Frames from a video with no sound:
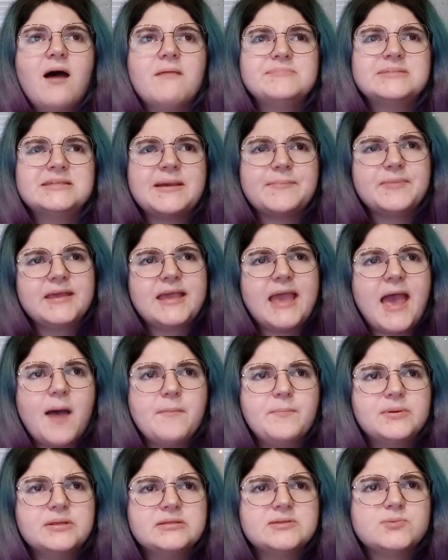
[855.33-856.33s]
something
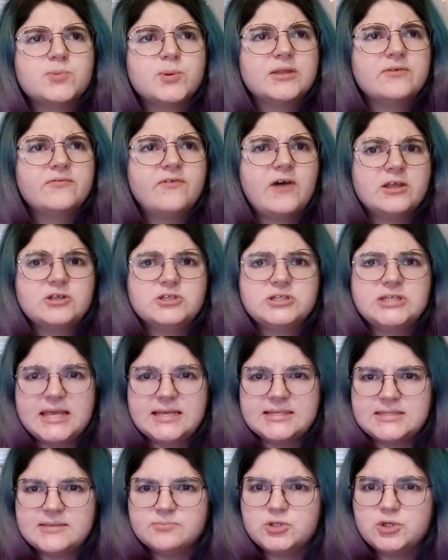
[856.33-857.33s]
happens when the father
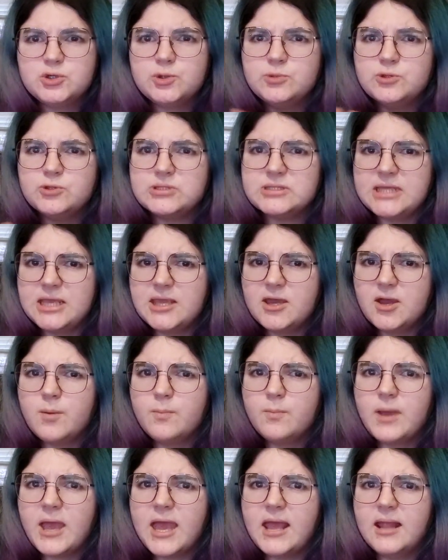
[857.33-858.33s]
takes them to a
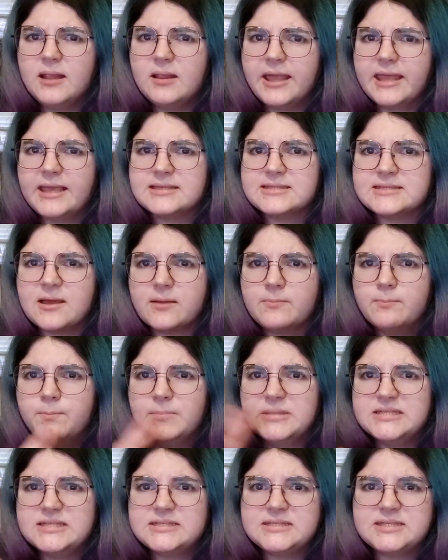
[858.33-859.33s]
museum, and like some
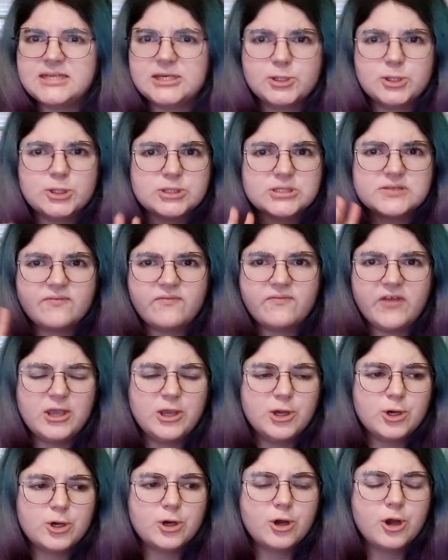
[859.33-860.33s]
mysterious
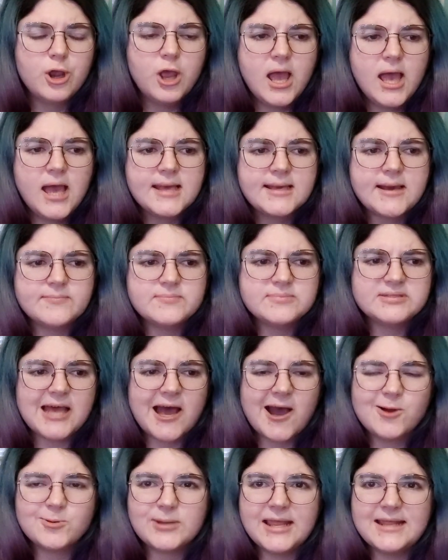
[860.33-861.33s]
figure comes
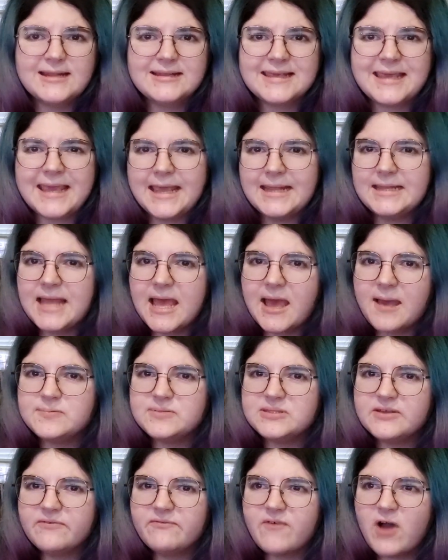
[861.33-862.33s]
out and
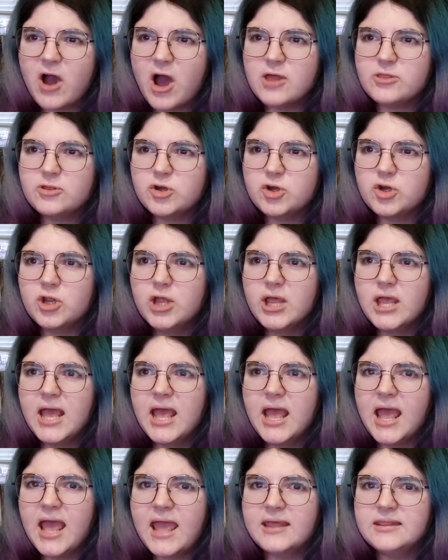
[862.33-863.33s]
kidnaps the father,
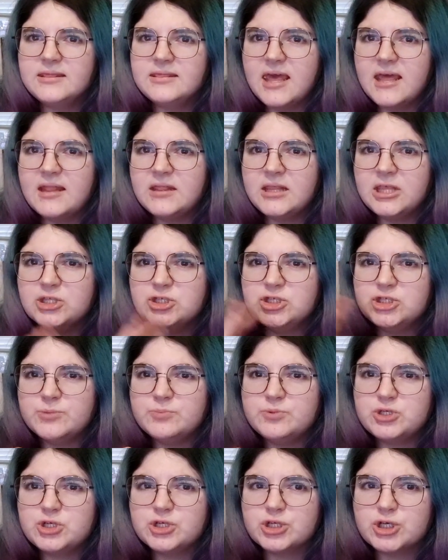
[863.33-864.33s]
and then
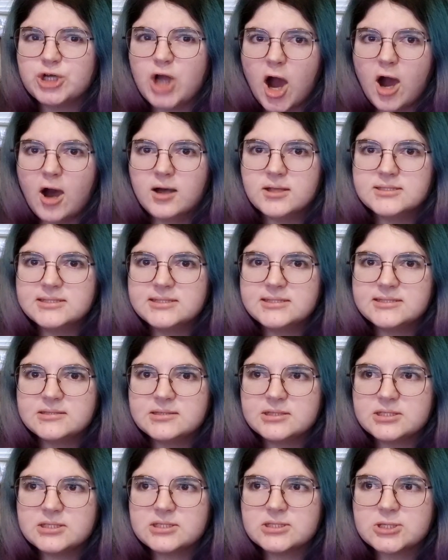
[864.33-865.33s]
Egyptian gods
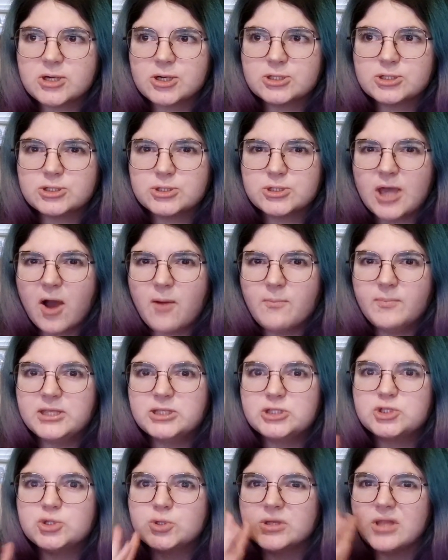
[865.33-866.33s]
start coming
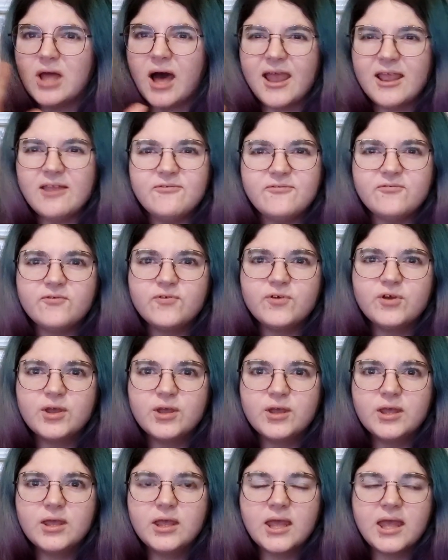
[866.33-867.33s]
to life,
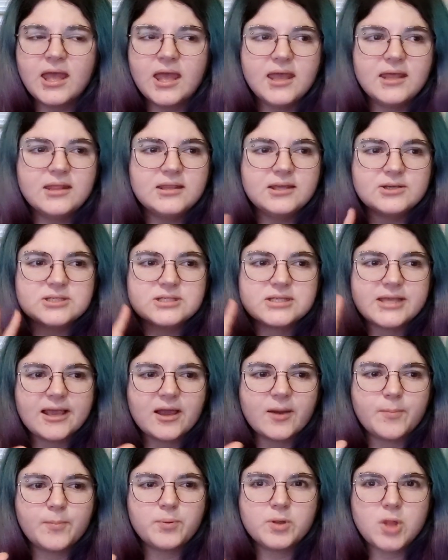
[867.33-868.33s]
and there's
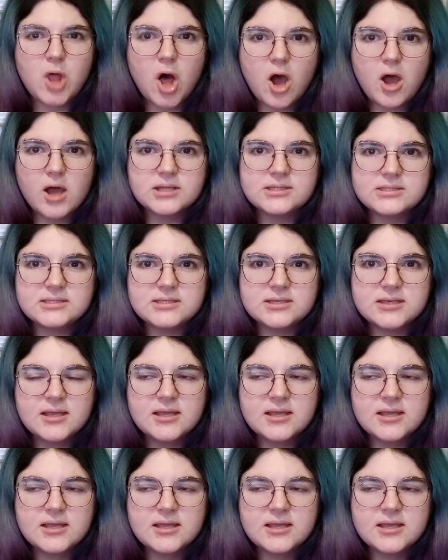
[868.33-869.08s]
like a plot,